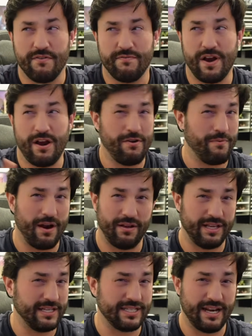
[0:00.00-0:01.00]
Very
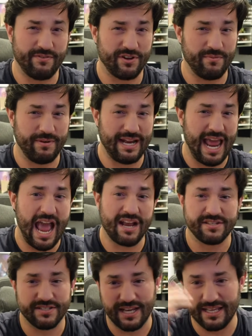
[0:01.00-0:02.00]
rarely is it ever going to be an
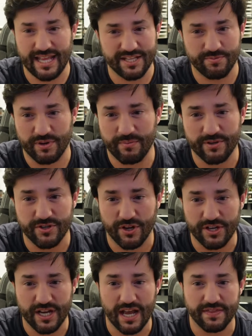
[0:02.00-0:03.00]
axe, and that's pretty much all
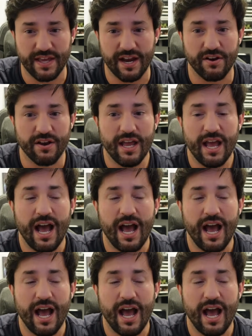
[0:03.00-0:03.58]
you got there.